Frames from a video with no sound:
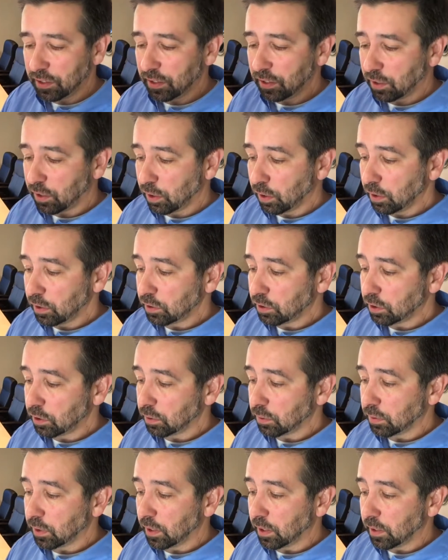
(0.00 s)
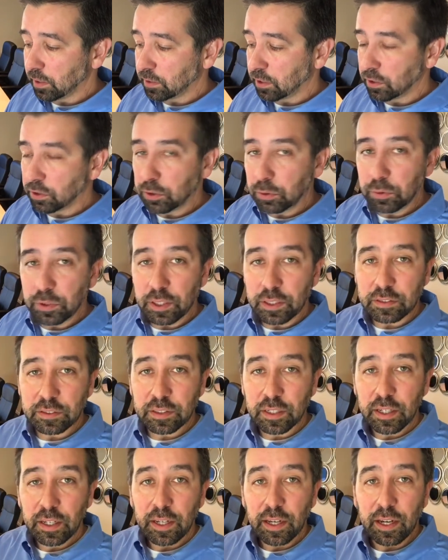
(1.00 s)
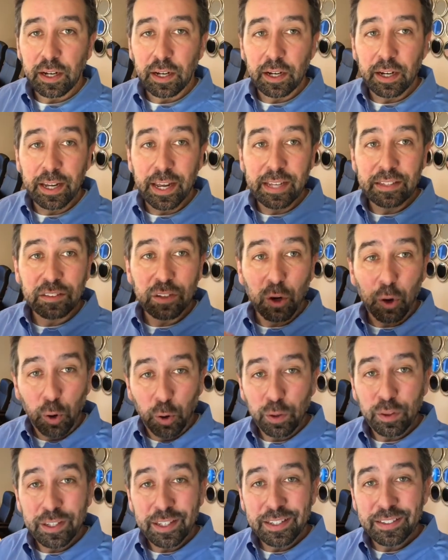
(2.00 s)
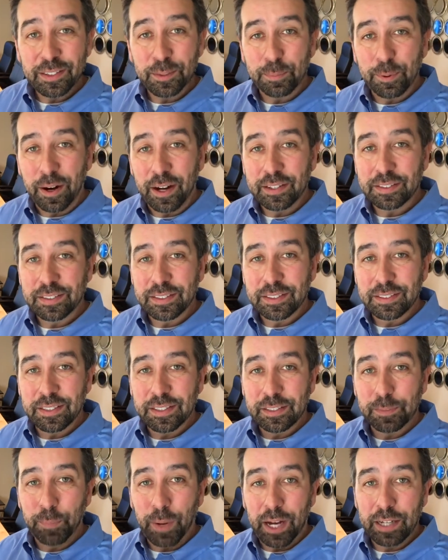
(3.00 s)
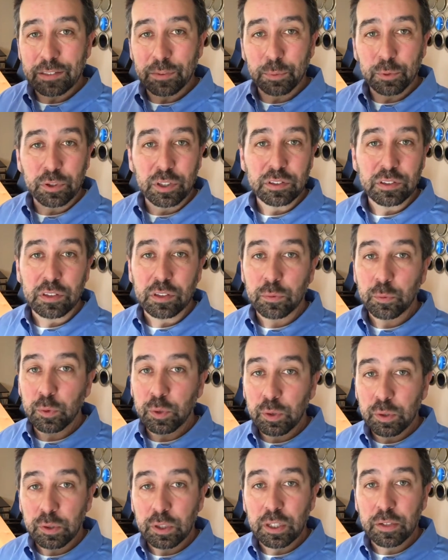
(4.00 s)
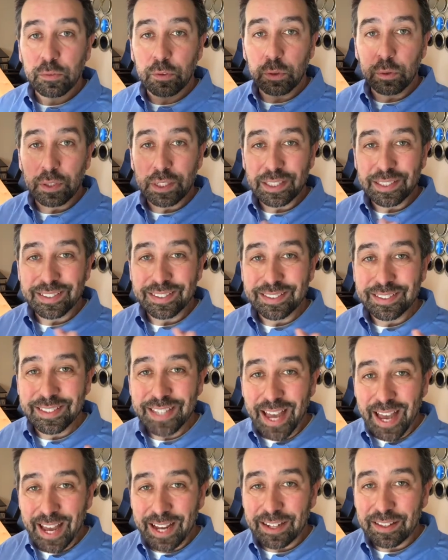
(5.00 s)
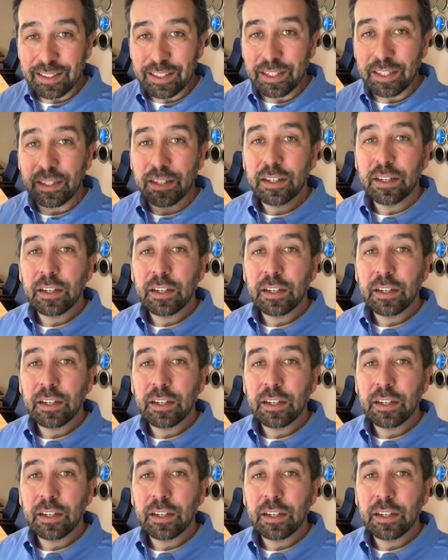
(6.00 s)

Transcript: I encourage you to do this as early in the process as possible because it will give you exactly